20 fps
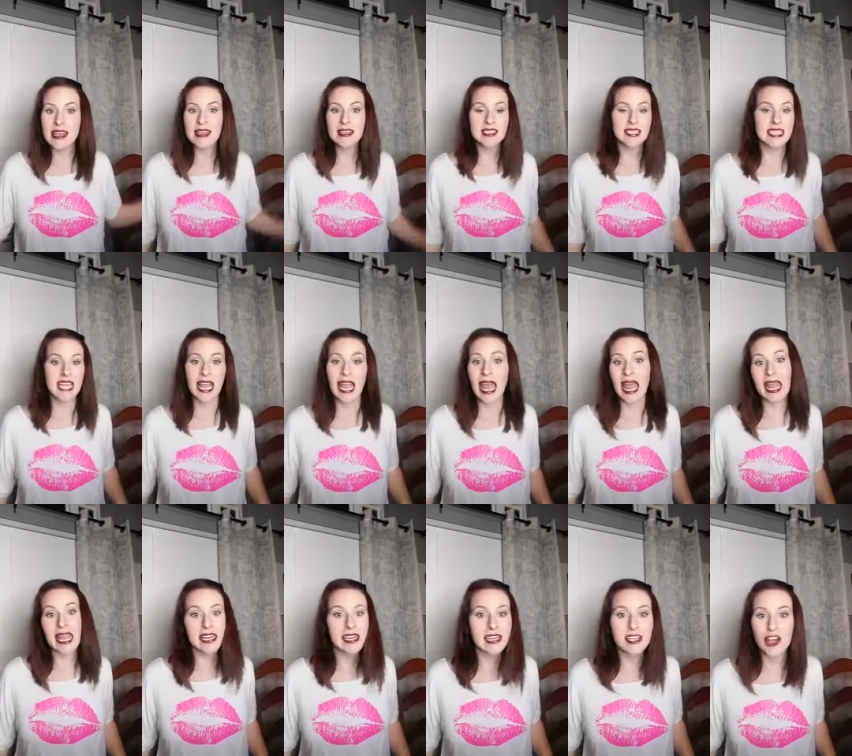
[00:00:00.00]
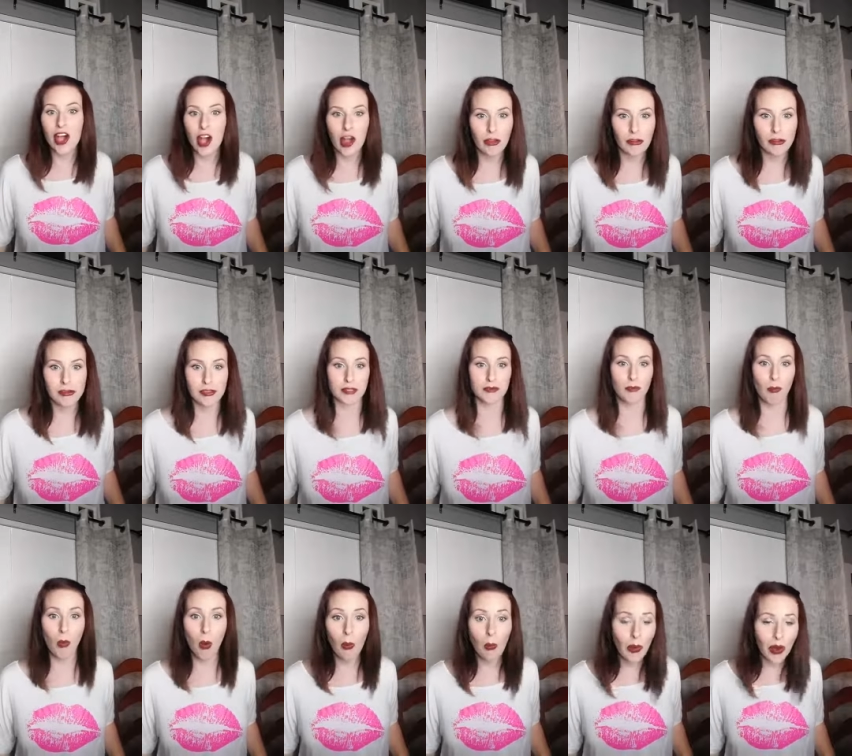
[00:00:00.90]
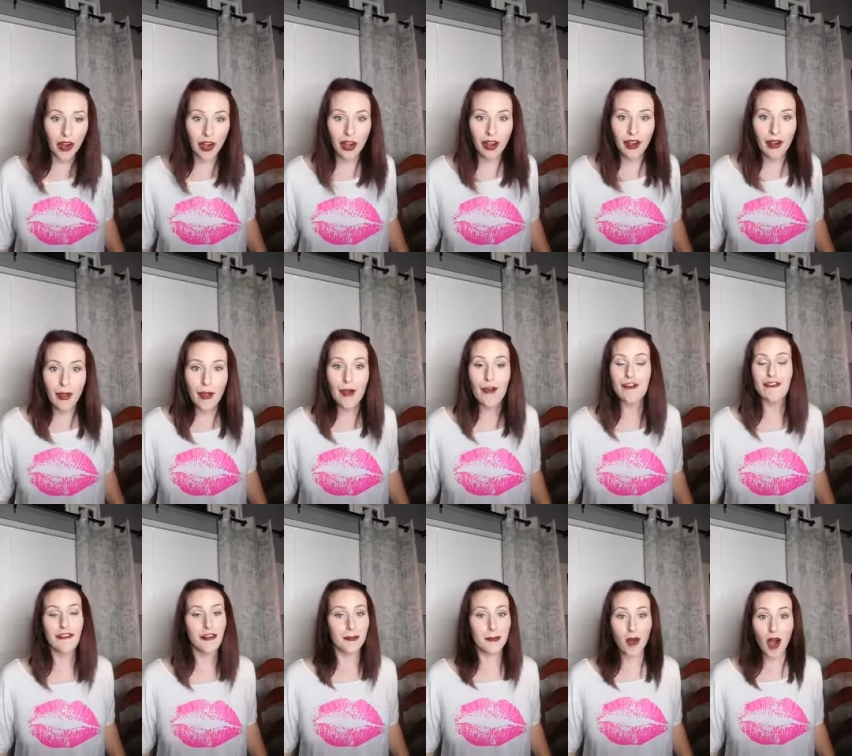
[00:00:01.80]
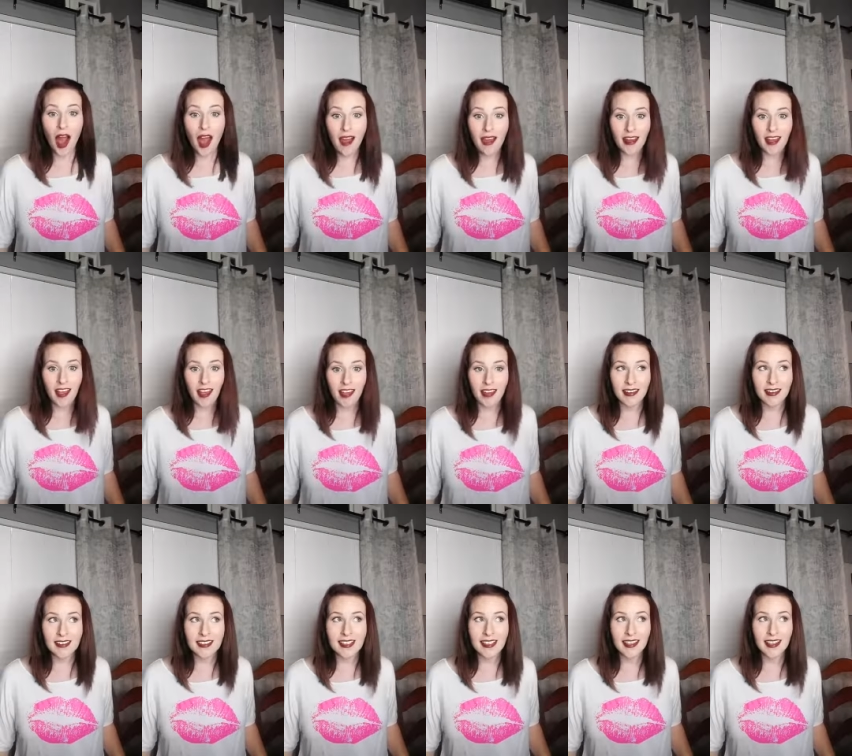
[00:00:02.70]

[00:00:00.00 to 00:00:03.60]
say, $80 more for product,